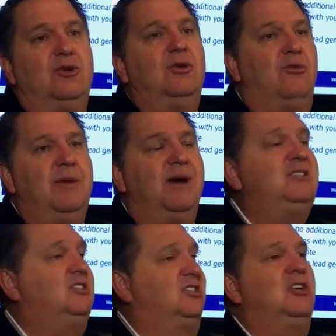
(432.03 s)
or 3
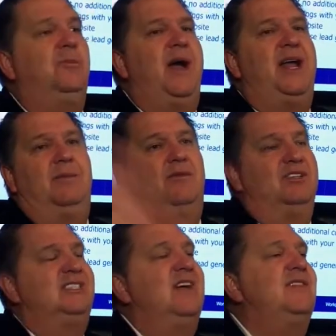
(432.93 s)
months, you're still paying them over
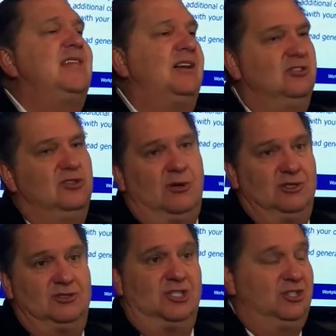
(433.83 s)

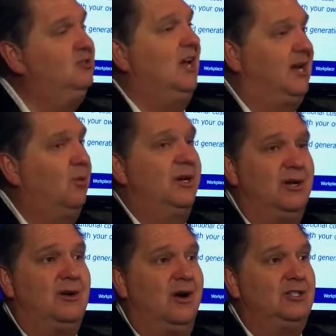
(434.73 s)
$7,000 because you signed a
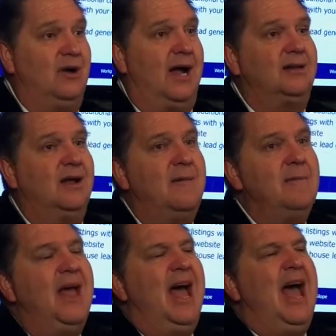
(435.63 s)
1-year contract.
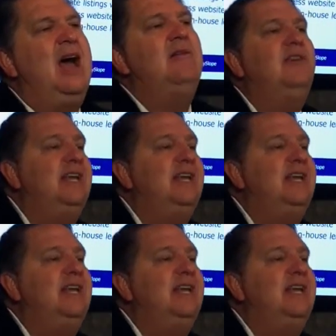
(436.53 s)
Every